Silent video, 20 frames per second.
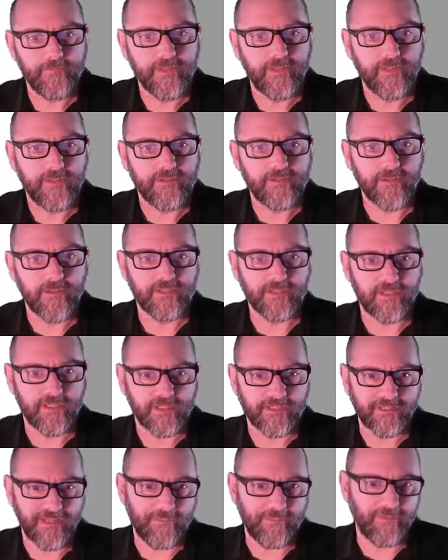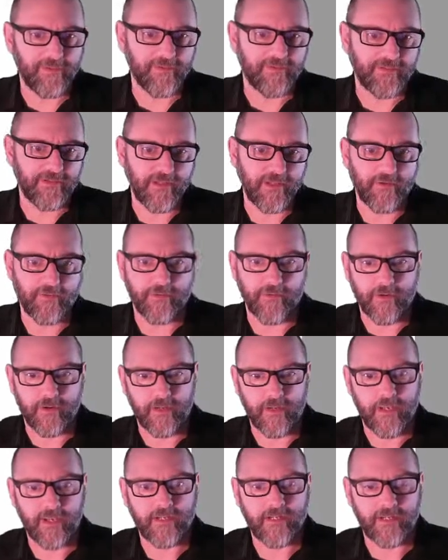So here's an example of an
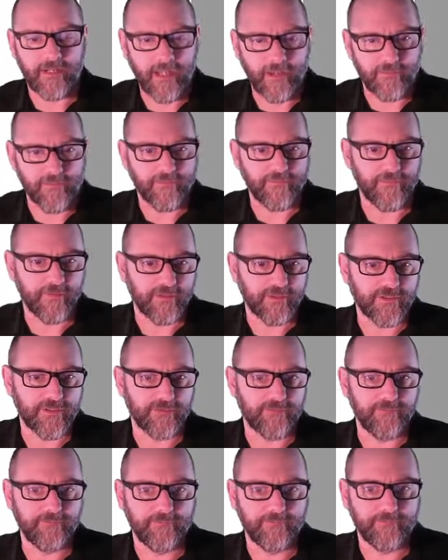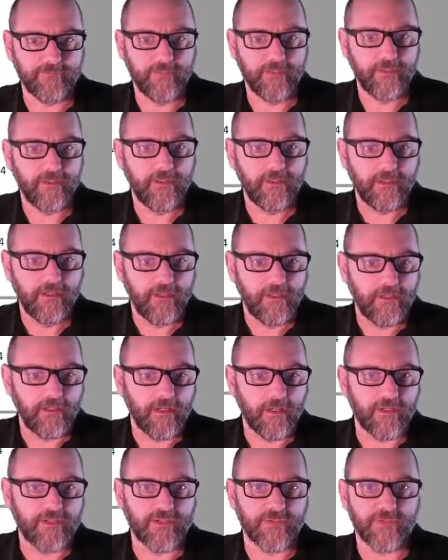inner and an outer function.
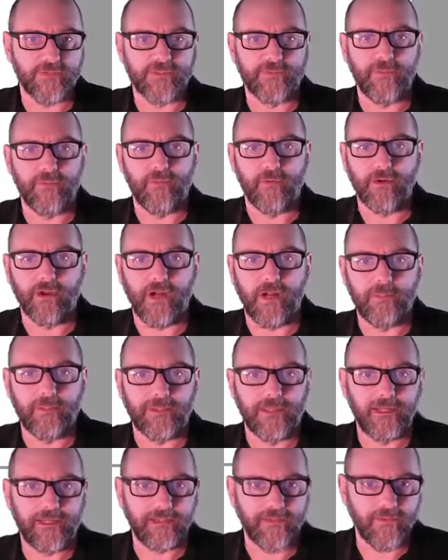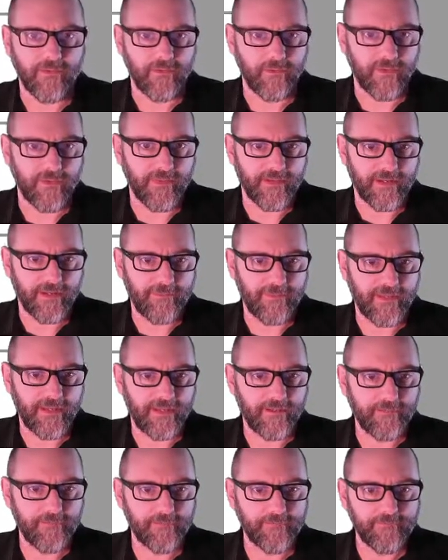This one's a bit more complicated than the one that I
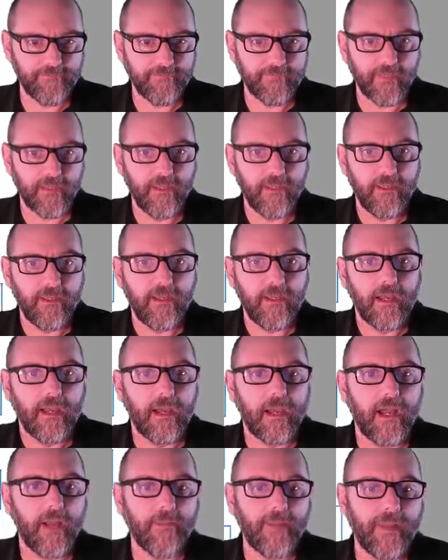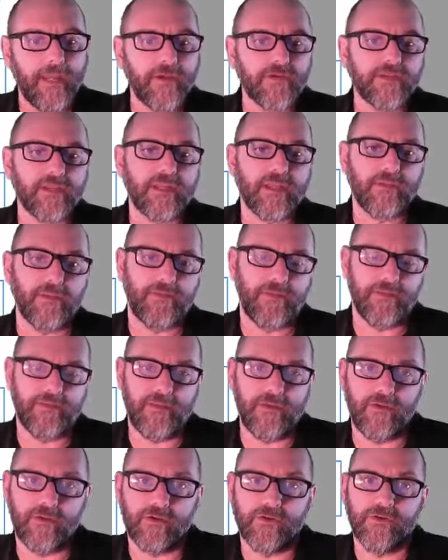made. Here's another thing that
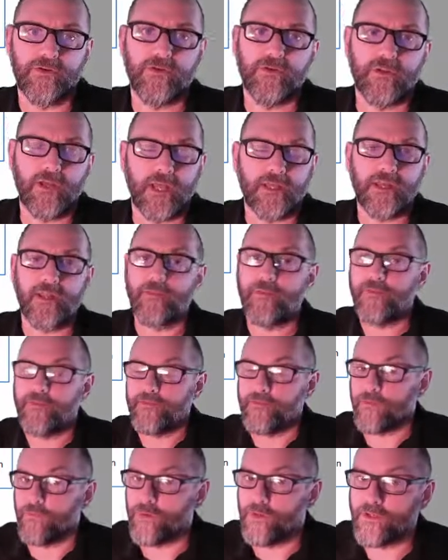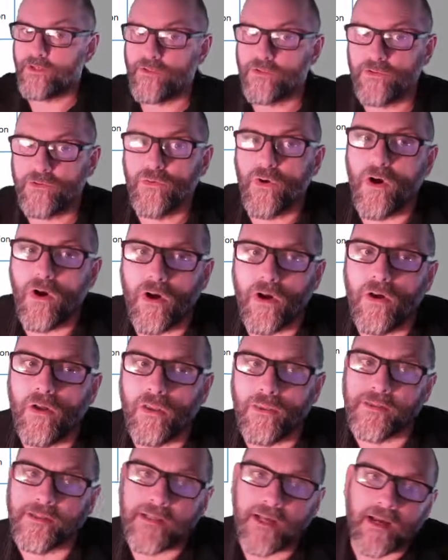you can do, another thing that we're going to do
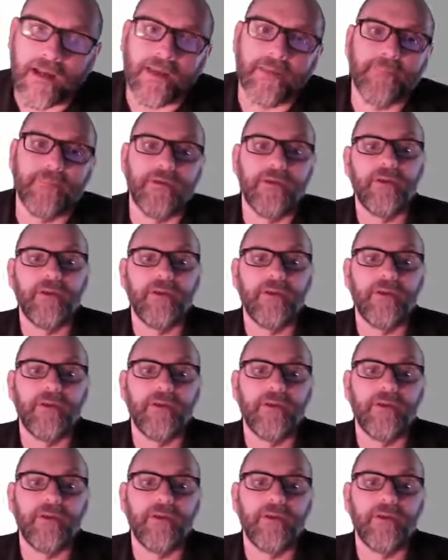all the time.